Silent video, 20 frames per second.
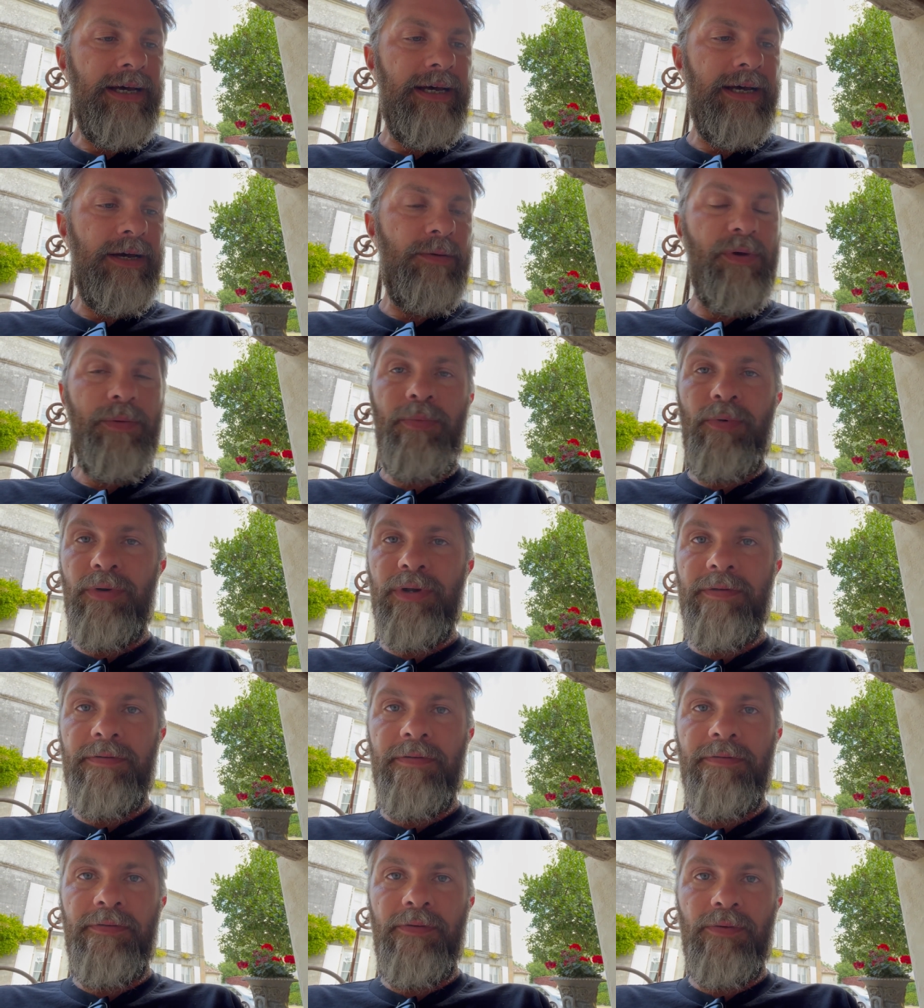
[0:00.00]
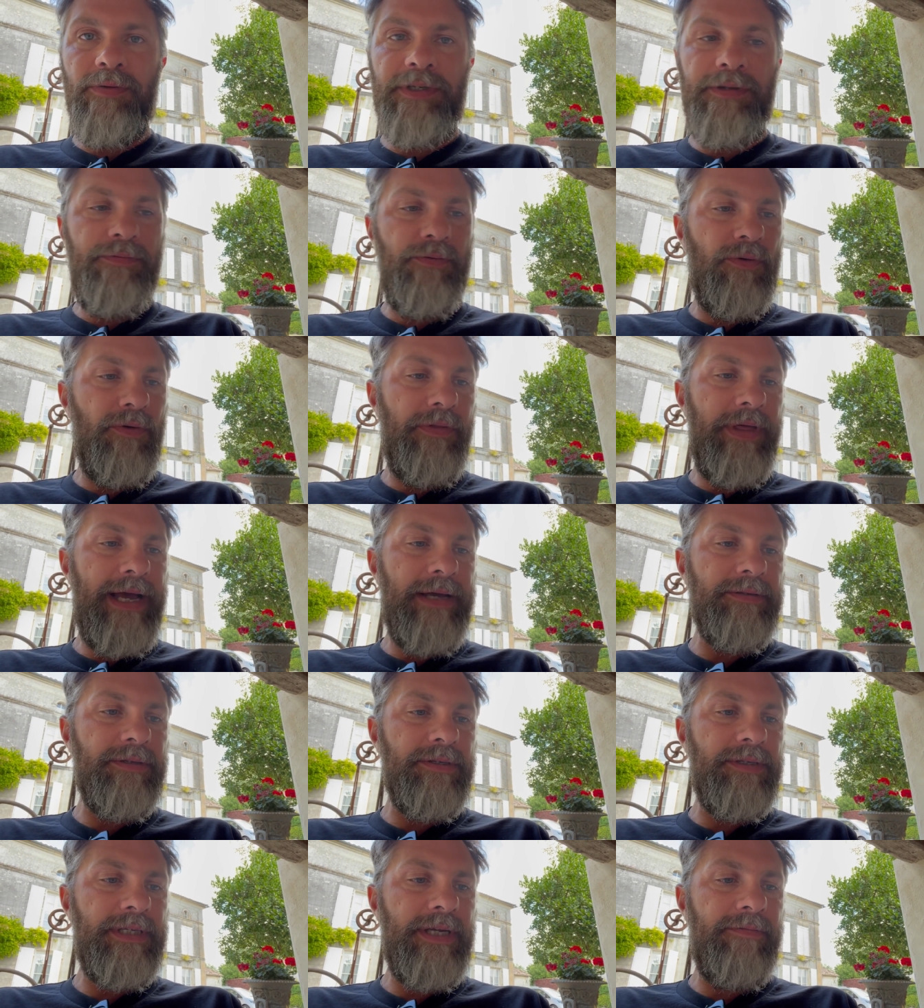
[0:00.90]
We bought it for
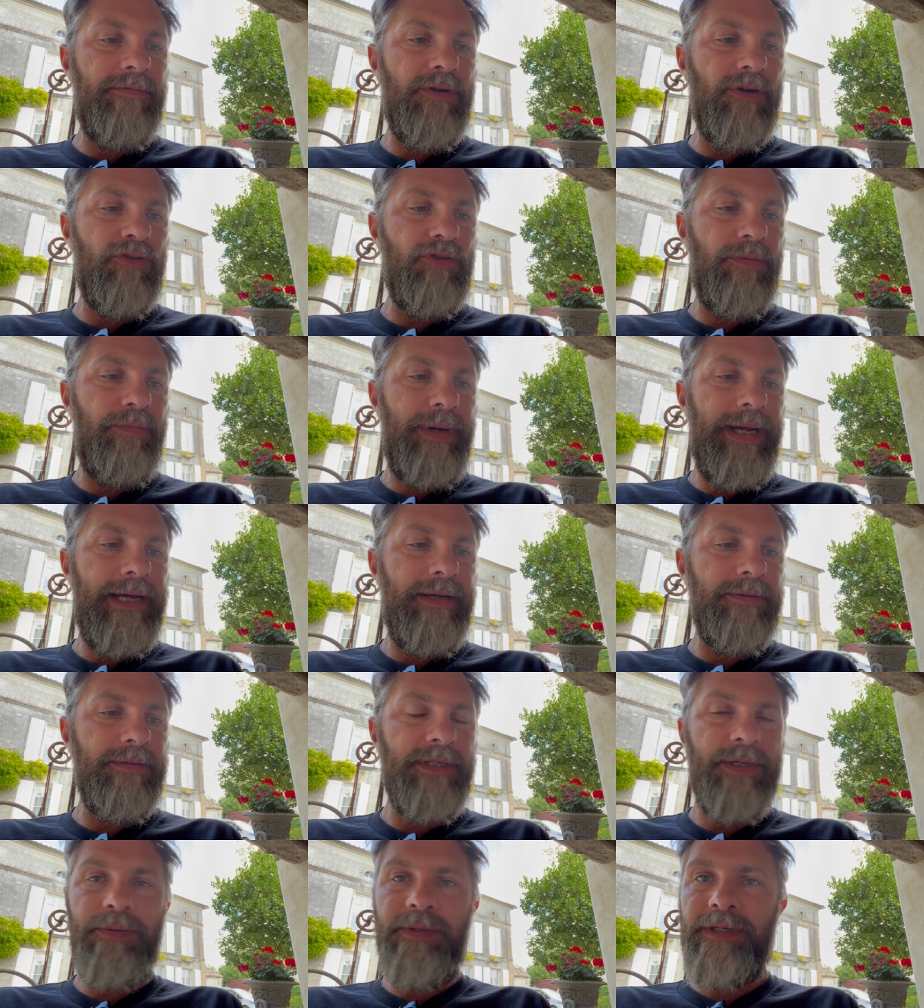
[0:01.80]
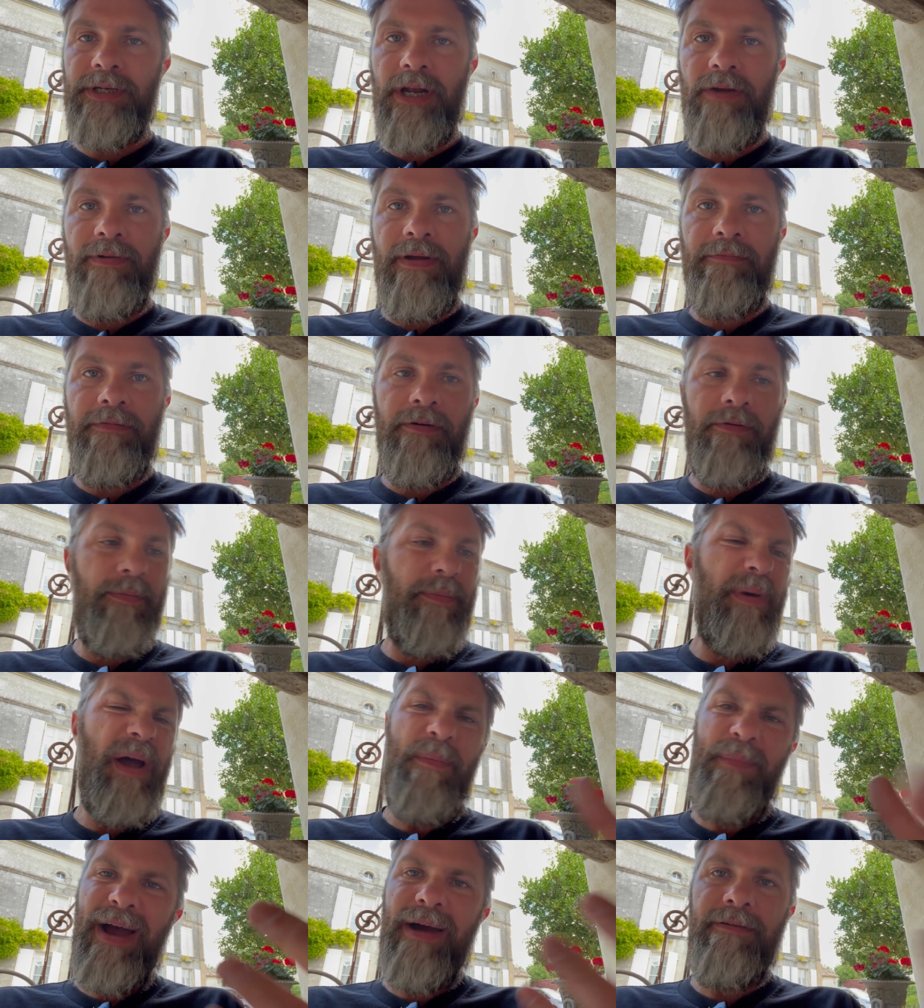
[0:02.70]
£44,700 and it's going to rent for
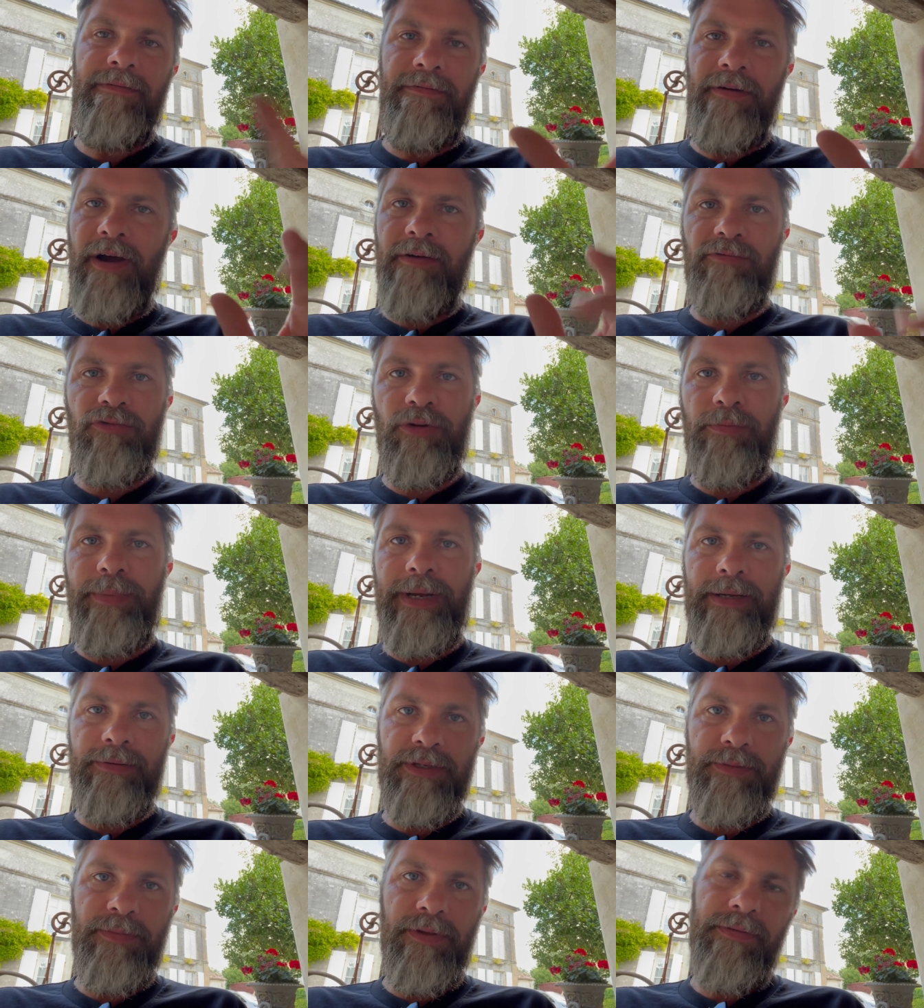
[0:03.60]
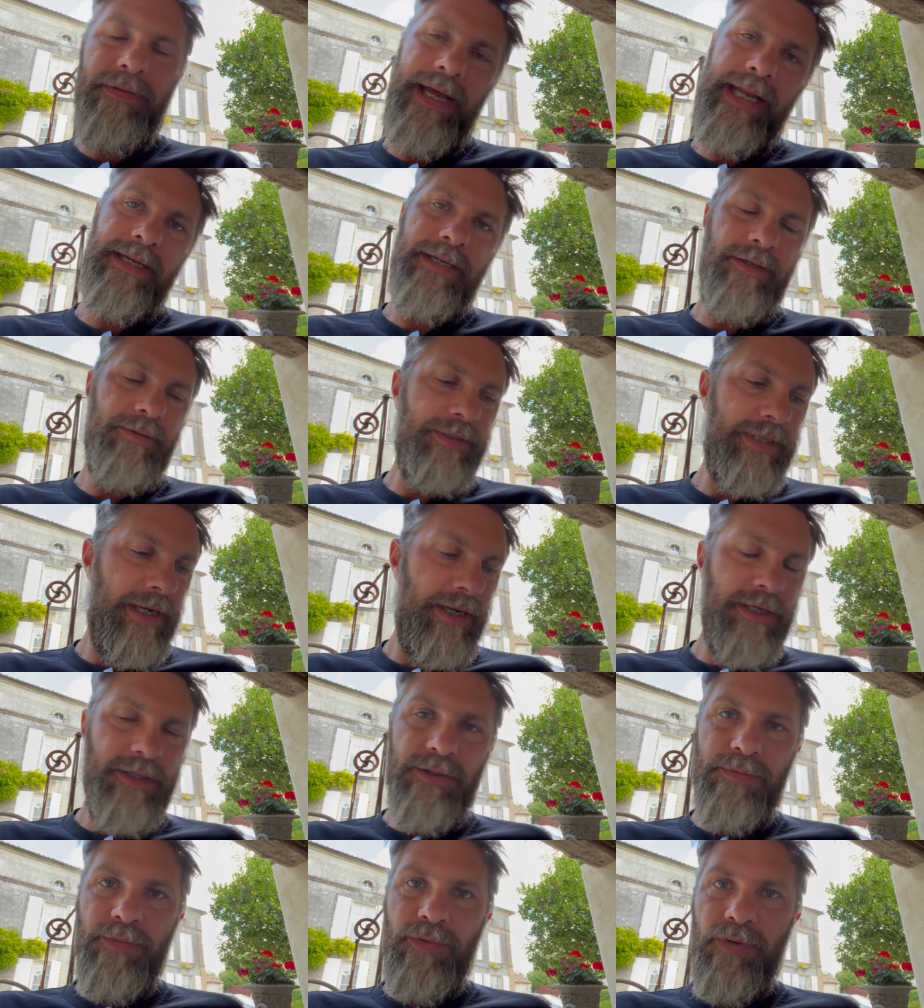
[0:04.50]
about £500 a month. Andy will tell
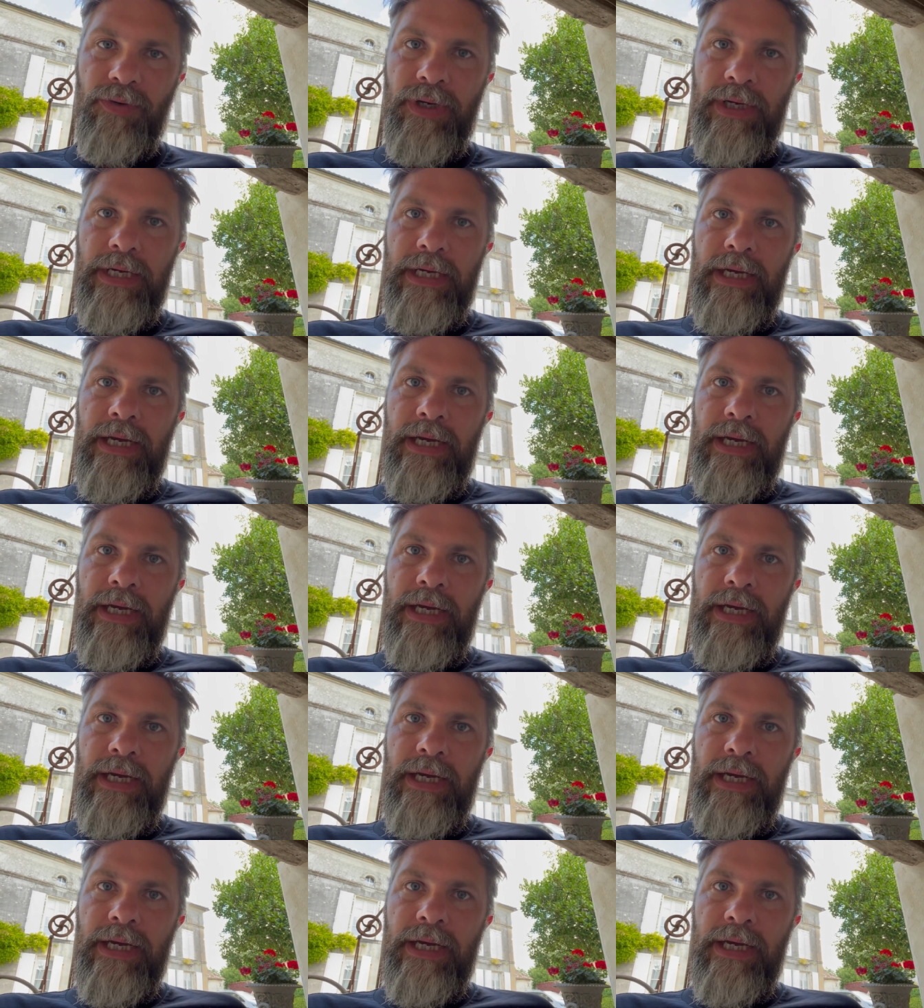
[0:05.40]
you some more.